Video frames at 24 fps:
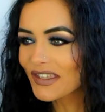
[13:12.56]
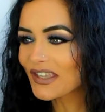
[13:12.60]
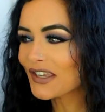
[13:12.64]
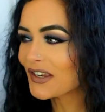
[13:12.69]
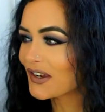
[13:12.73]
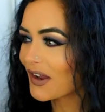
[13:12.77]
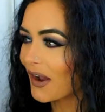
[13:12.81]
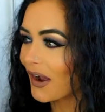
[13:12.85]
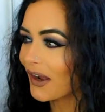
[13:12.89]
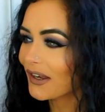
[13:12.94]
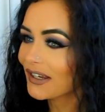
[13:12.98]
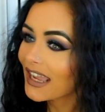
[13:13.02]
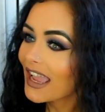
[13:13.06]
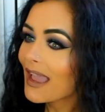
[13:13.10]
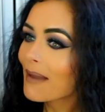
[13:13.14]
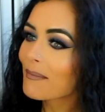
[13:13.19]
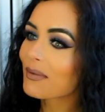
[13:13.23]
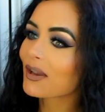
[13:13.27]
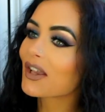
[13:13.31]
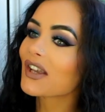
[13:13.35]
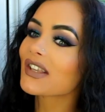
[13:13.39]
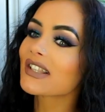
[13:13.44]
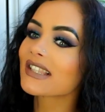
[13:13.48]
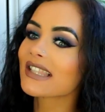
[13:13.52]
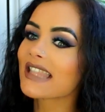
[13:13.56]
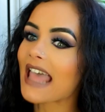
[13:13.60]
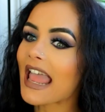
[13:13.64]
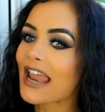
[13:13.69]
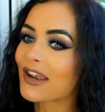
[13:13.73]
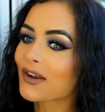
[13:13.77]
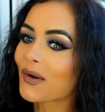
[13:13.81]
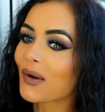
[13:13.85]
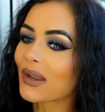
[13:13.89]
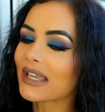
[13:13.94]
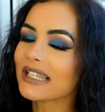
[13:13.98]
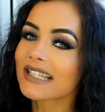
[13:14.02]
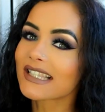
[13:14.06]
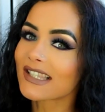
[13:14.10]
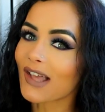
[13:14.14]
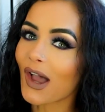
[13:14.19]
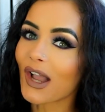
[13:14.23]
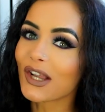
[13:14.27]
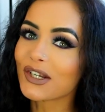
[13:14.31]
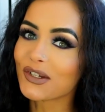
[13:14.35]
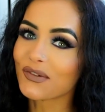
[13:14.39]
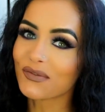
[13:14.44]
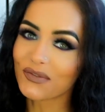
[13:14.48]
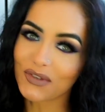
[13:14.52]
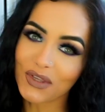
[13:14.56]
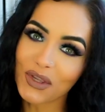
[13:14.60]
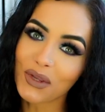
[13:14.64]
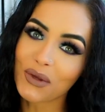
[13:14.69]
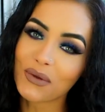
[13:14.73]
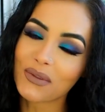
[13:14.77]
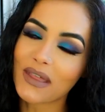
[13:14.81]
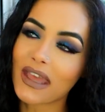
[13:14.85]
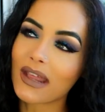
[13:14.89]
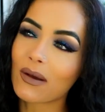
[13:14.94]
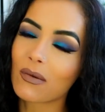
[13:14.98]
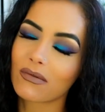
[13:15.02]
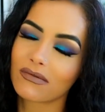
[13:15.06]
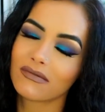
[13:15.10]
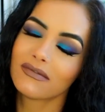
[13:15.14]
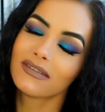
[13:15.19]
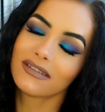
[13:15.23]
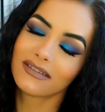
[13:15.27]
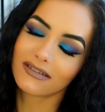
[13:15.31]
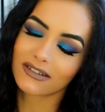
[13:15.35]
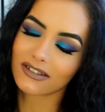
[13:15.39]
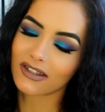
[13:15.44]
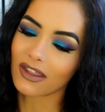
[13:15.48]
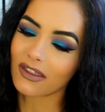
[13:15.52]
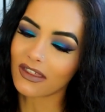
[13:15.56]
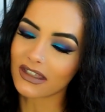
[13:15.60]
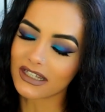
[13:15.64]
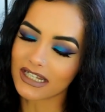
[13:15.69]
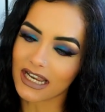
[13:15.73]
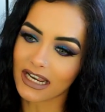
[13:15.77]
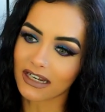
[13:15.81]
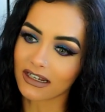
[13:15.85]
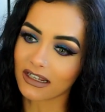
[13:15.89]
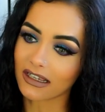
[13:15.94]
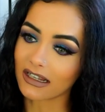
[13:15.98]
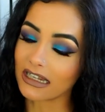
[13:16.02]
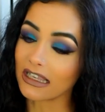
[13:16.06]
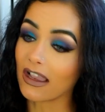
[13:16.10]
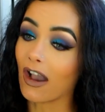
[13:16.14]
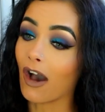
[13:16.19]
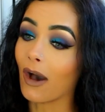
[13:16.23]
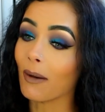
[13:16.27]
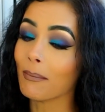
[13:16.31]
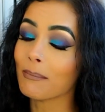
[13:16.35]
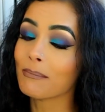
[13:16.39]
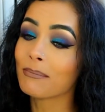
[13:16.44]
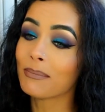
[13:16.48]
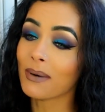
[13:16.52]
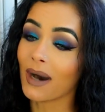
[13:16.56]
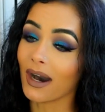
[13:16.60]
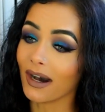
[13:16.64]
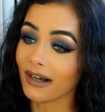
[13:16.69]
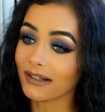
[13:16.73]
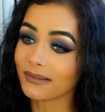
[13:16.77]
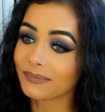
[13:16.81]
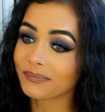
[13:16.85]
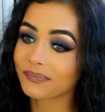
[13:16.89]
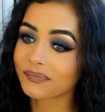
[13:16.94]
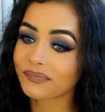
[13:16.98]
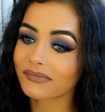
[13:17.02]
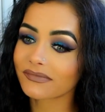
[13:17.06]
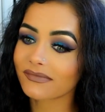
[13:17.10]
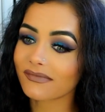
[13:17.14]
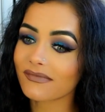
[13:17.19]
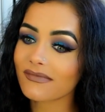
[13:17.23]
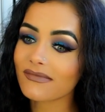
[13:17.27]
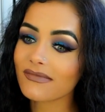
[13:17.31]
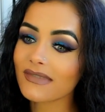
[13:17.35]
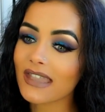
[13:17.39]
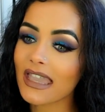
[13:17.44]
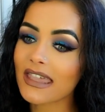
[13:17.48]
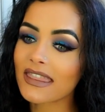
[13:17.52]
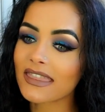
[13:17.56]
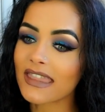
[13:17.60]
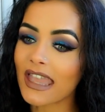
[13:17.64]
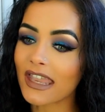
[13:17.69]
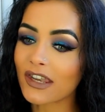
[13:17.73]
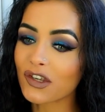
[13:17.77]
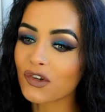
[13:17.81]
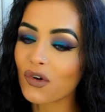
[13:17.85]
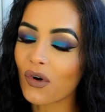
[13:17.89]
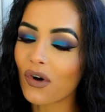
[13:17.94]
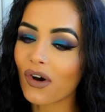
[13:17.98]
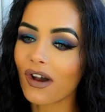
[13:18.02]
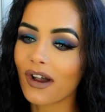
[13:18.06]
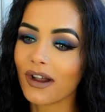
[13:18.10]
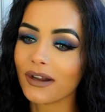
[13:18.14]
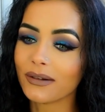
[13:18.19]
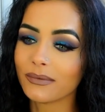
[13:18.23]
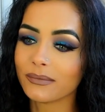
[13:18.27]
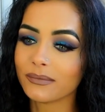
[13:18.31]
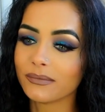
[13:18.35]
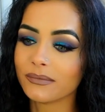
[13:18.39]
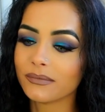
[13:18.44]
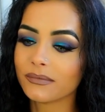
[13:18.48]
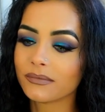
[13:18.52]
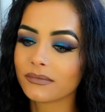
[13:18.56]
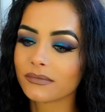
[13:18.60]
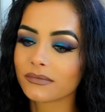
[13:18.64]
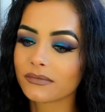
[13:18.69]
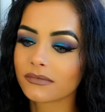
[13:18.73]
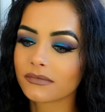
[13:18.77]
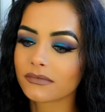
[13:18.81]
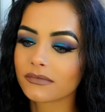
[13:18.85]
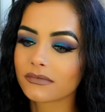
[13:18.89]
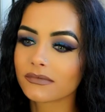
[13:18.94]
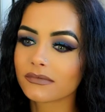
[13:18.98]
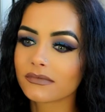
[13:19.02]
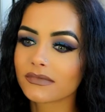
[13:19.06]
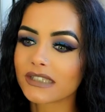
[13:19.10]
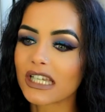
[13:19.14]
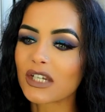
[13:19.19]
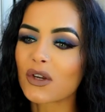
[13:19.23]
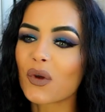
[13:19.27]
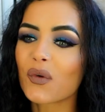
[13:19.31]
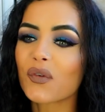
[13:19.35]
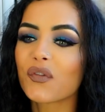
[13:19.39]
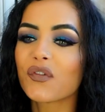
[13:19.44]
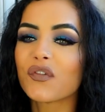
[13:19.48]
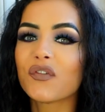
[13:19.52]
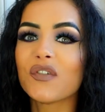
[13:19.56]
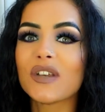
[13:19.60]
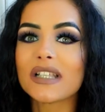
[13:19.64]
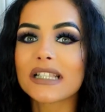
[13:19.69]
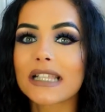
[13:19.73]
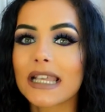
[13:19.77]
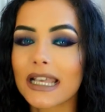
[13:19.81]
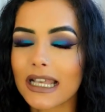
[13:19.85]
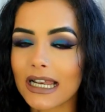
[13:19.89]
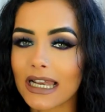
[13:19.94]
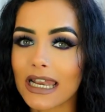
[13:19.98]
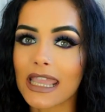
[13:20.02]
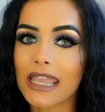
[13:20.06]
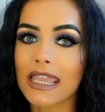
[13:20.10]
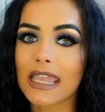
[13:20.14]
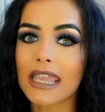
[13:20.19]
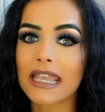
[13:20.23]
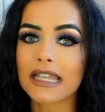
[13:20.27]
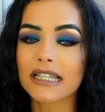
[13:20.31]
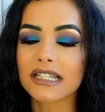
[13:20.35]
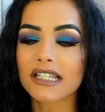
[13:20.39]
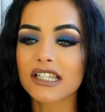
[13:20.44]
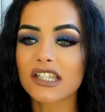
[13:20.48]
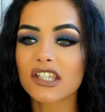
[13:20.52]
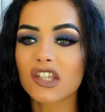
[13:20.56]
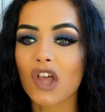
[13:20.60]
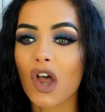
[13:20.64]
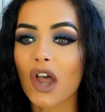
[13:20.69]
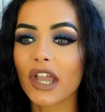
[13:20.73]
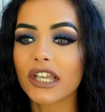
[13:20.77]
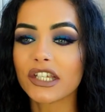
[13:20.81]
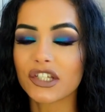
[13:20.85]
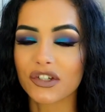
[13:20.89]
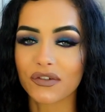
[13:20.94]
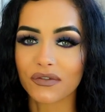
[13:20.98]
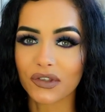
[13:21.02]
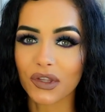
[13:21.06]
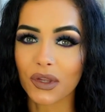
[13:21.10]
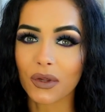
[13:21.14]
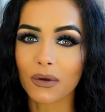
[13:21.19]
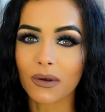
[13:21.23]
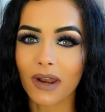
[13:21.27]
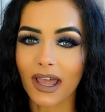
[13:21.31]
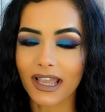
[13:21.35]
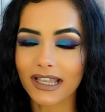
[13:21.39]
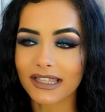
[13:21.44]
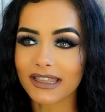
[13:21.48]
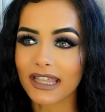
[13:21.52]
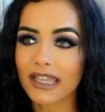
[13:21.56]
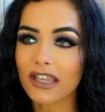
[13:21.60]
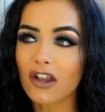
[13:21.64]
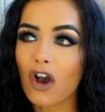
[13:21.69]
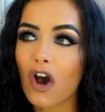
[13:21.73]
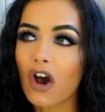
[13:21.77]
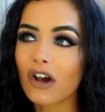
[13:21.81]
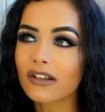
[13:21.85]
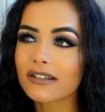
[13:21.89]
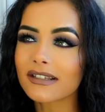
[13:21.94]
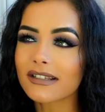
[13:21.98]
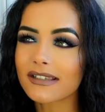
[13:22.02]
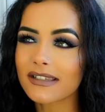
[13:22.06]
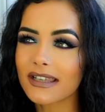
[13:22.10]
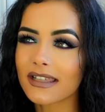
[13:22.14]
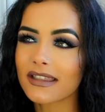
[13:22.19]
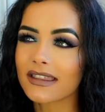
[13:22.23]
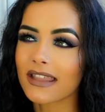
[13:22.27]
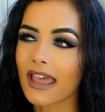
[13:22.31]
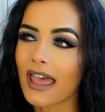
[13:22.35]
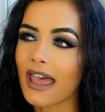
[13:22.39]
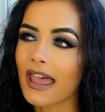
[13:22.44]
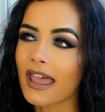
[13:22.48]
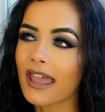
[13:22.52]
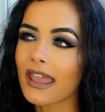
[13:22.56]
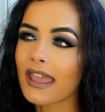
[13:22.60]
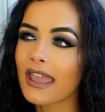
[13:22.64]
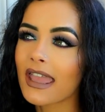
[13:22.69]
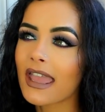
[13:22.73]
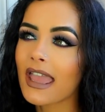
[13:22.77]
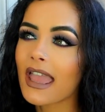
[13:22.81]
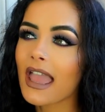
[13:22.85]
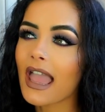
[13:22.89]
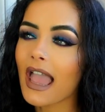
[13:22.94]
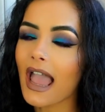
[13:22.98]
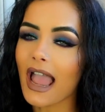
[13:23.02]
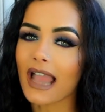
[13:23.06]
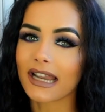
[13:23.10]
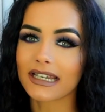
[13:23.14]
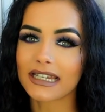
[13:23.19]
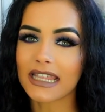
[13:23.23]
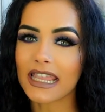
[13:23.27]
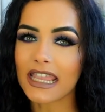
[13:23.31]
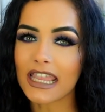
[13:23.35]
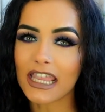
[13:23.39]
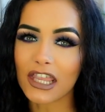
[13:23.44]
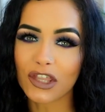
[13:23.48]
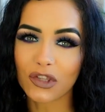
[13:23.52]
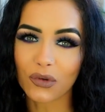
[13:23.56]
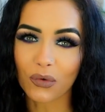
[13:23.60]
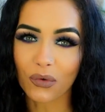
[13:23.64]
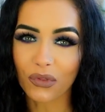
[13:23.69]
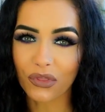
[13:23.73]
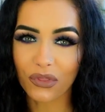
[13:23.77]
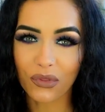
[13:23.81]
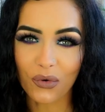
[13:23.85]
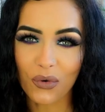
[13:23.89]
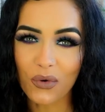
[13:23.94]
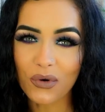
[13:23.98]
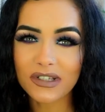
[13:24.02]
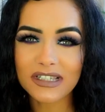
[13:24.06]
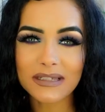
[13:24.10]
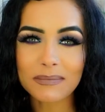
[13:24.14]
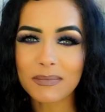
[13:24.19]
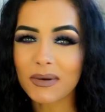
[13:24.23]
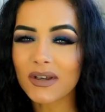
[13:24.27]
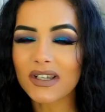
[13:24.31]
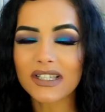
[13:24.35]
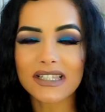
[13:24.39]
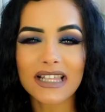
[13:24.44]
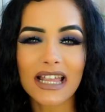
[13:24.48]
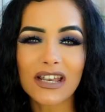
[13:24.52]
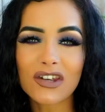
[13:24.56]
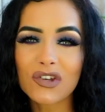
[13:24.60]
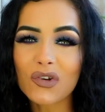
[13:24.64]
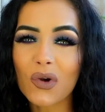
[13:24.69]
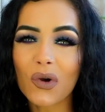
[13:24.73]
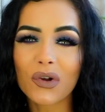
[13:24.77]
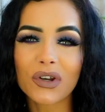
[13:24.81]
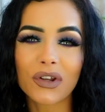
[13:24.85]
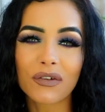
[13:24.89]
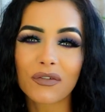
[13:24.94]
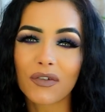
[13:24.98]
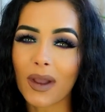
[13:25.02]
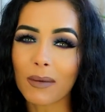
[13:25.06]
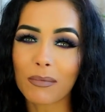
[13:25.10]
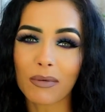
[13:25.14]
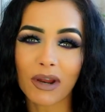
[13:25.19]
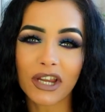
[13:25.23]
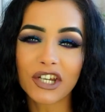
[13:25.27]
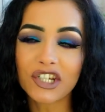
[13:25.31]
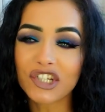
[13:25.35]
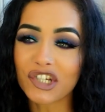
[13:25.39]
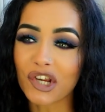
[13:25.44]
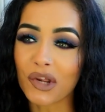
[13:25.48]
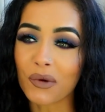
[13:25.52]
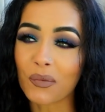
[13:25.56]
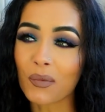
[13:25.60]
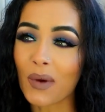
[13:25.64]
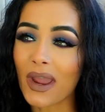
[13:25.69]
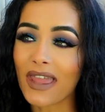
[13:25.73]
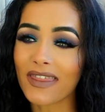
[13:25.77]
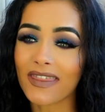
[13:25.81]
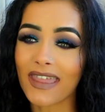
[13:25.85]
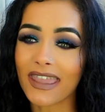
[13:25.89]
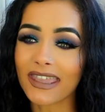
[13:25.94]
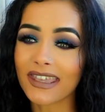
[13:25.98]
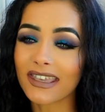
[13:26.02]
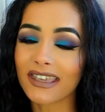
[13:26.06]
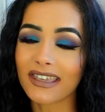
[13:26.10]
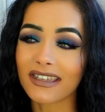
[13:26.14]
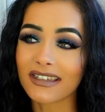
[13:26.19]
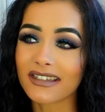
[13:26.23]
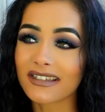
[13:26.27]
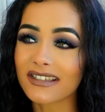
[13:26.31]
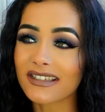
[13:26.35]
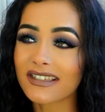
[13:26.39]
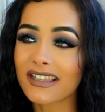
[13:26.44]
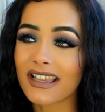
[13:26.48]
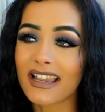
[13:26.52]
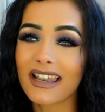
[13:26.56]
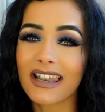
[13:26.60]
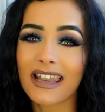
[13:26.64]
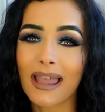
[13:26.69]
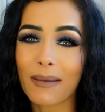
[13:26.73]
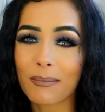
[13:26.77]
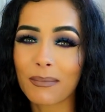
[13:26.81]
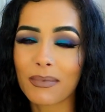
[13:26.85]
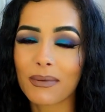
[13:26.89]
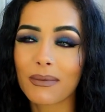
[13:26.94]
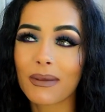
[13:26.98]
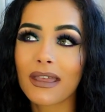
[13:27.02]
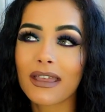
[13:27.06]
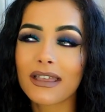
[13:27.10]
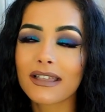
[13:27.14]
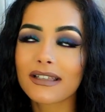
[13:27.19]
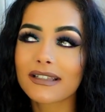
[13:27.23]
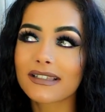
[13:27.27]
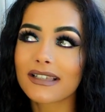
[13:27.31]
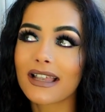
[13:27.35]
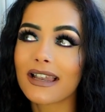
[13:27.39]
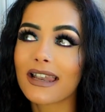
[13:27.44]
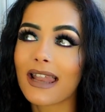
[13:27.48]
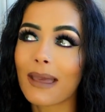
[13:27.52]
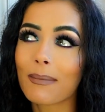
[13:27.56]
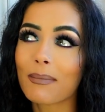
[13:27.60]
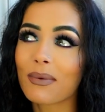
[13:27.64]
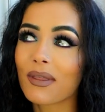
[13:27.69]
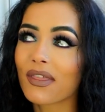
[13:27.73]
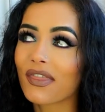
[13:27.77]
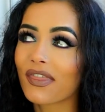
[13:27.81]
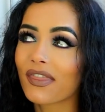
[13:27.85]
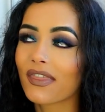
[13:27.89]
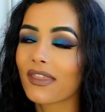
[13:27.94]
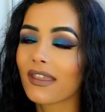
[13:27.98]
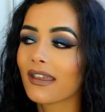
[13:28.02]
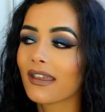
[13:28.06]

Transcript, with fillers: you know? Because they're not inside of you, they're, although they technically are, but they're not um they're not physically inside of you. Like they can't sit there and hear your thoughts because they're not on a vibration where they can telep- telepath